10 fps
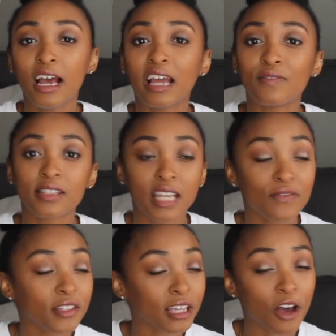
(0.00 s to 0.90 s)
I have a
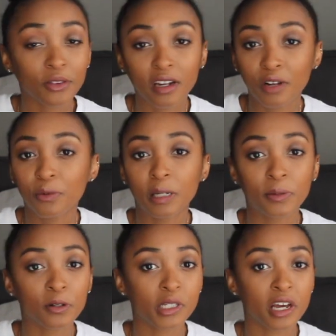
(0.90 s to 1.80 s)
savings account that I want to
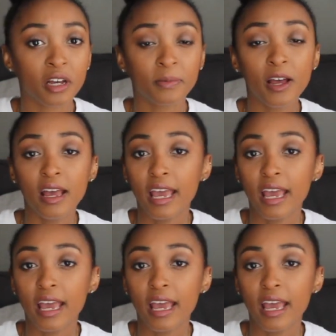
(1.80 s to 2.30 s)
build up,